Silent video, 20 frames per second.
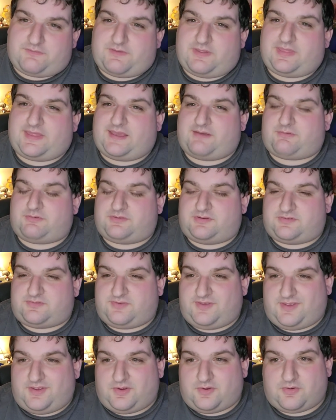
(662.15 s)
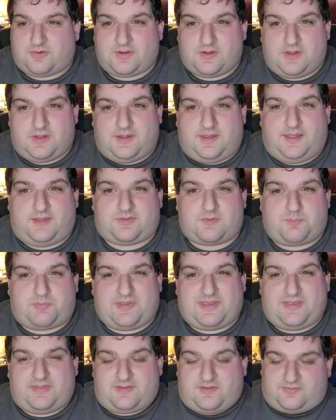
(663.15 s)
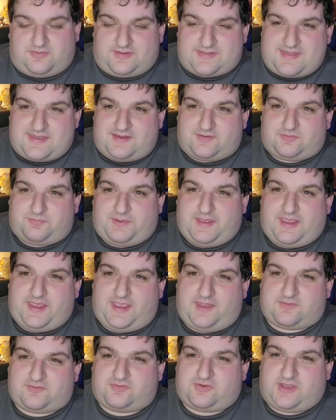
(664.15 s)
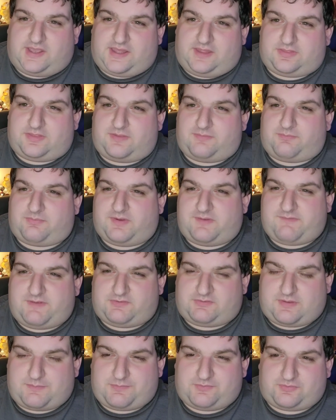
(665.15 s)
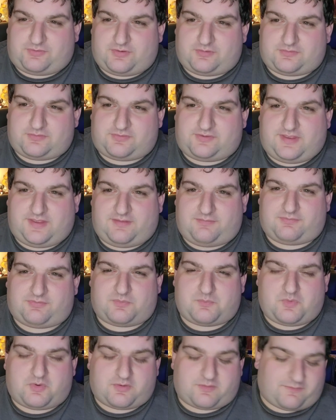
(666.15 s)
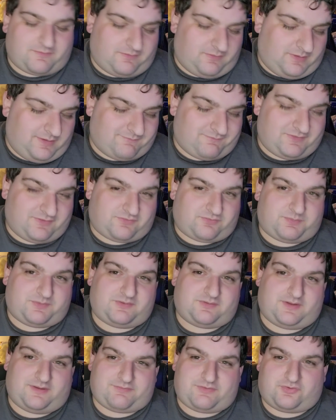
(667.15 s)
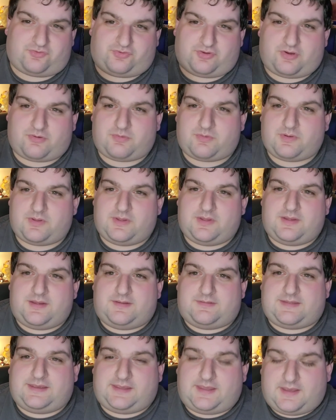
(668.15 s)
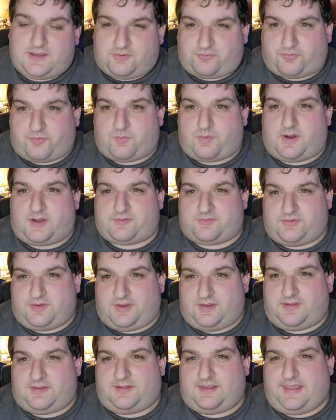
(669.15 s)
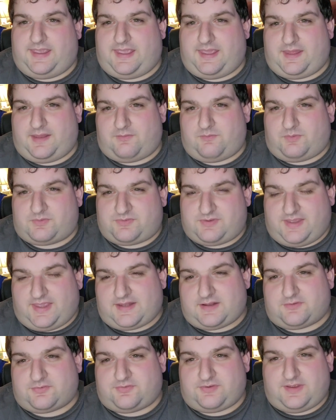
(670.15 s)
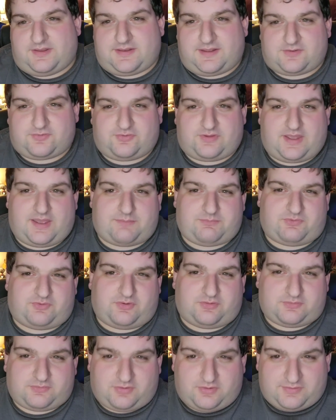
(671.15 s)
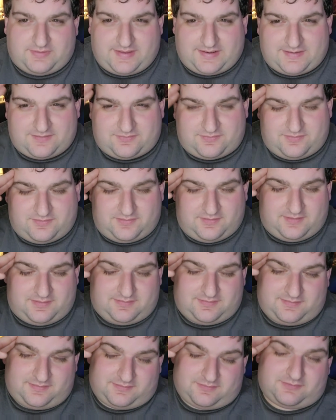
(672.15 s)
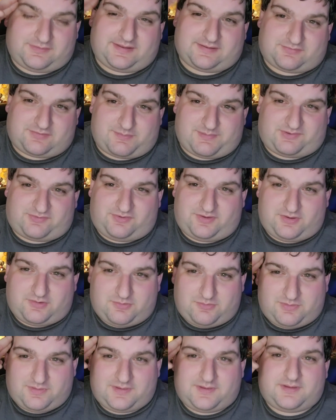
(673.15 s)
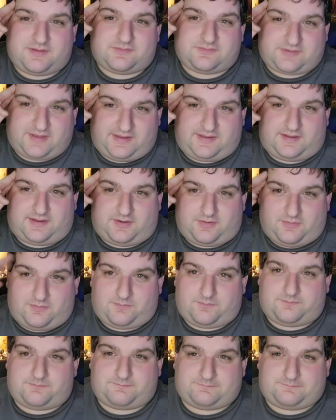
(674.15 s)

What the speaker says: If you like what you see here, hit the playlist on the next page and check out the previous episode to see some more of this of the show. Thank you guys for watching, and once again, I'll see you next time. So until next time I see you, take care.